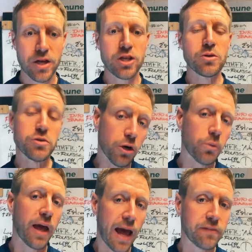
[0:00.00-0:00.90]
You
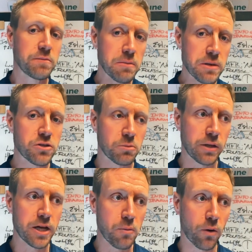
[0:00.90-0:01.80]
don't have to be
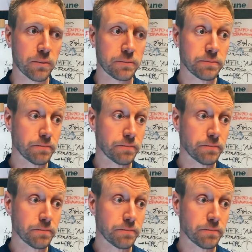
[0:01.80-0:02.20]
miserable anymore.